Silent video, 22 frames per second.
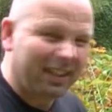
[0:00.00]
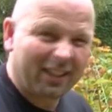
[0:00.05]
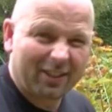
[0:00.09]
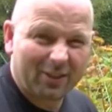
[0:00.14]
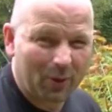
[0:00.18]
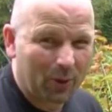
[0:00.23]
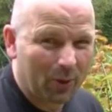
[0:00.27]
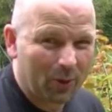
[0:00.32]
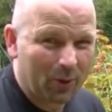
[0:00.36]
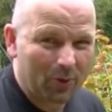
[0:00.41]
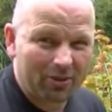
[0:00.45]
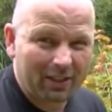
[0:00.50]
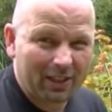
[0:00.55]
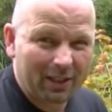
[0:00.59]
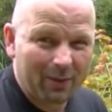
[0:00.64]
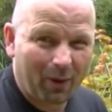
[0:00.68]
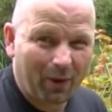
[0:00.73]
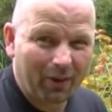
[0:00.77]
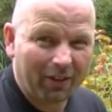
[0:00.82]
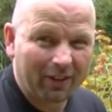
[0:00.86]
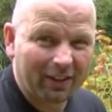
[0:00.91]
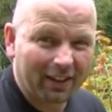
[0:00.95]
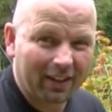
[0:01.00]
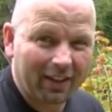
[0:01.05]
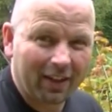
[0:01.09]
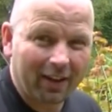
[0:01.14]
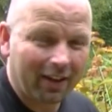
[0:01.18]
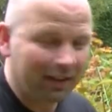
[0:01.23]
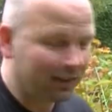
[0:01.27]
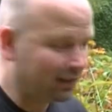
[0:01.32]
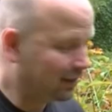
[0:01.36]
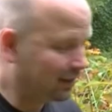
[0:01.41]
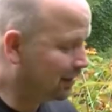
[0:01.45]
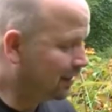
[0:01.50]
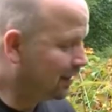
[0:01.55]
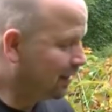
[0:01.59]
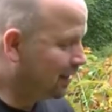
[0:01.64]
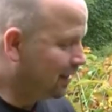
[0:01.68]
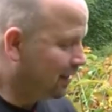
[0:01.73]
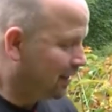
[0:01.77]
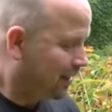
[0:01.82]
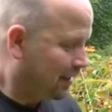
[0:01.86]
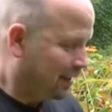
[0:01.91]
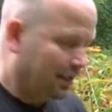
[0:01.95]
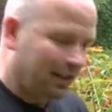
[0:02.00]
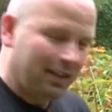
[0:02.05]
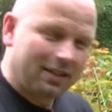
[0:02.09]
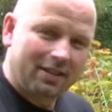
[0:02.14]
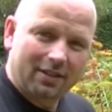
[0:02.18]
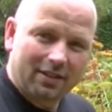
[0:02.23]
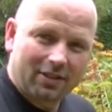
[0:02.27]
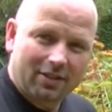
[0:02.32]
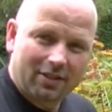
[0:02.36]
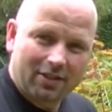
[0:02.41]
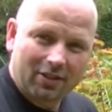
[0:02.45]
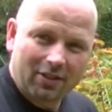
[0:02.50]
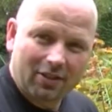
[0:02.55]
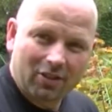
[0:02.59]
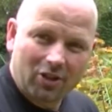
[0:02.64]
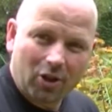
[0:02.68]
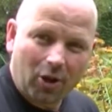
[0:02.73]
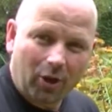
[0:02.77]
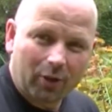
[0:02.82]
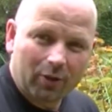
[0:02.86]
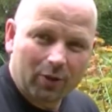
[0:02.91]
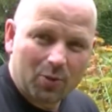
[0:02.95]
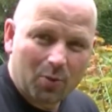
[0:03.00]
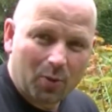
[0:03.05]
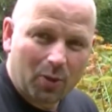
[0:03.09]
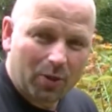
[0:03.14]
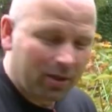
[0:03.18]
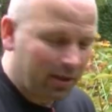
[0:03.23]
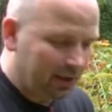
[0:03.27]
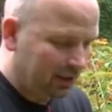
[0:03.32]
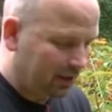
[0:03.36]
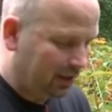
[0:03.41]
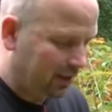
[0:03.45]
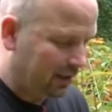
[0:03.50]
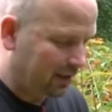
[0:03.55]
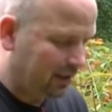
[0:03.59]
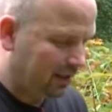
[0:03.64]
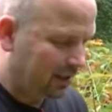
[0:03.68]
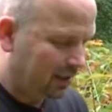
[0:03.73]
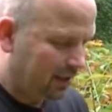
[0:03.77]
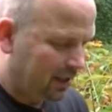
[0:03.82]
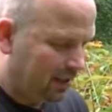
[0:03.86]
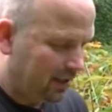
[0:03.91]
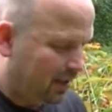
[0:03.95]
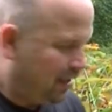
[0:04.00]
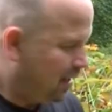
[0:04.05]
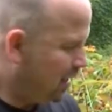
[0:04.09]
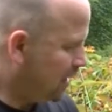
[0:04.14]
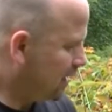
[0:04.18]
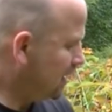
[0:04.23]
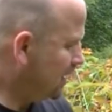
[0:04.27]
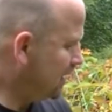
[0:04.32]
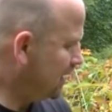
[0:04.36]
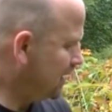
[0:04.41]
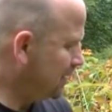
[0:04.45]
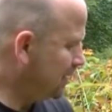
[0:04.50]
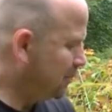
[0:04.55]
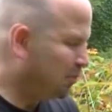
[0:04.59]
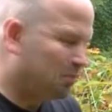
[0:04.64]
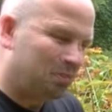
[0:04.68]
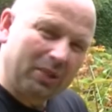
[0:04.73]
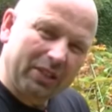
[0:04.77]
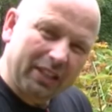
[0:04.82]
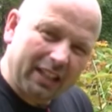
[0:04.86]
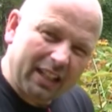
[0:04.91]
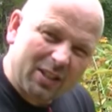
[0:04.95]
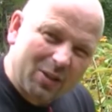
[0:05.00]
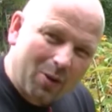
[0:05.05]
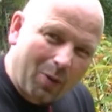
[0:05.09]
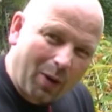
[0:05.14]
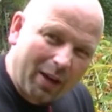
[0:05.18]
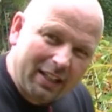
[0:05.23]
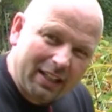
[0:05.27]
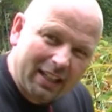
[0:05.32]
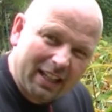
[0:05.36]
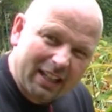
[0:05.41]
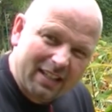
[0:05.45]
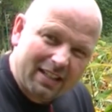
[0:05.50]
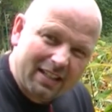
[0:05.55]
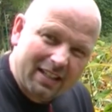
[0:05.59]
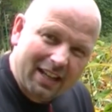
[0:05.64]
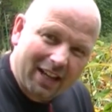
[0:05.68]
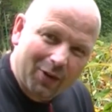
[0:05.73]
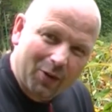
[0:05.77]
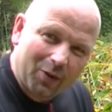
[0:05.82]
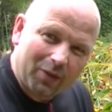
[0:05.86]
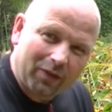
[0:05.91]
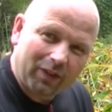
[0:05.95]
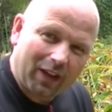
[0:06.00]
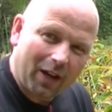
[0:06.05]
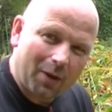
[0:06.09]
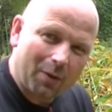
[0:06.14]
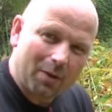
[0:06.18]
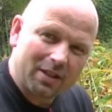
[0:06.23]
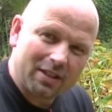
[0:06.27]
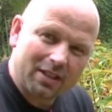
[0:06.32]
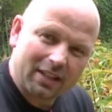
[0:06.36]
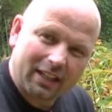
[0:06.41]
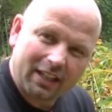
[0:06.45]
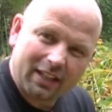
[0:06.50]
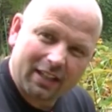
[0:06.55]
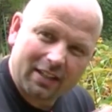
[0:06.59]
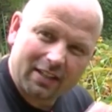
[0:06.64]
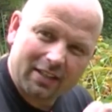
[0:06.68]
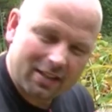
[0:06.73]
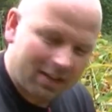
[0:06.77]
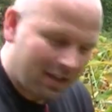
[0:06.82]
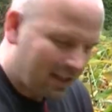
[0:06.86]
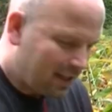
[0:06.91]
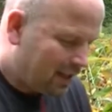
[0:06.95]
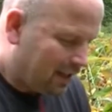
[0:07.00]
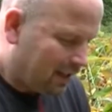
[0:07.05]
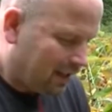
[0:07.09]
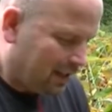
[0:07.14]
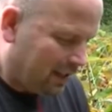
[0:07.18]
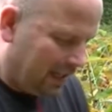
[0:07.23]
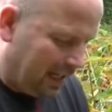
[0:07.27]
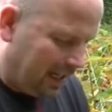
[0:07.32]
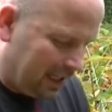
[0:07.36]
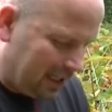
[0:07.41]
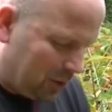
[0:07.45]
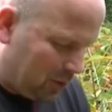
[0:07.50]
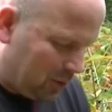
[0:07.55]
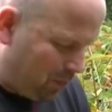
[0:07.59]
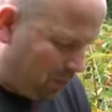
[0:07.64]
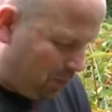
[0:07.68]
that I don't really want in the garden. This is St. John's wort. But it gets quite nice yellow flowers. It gets nice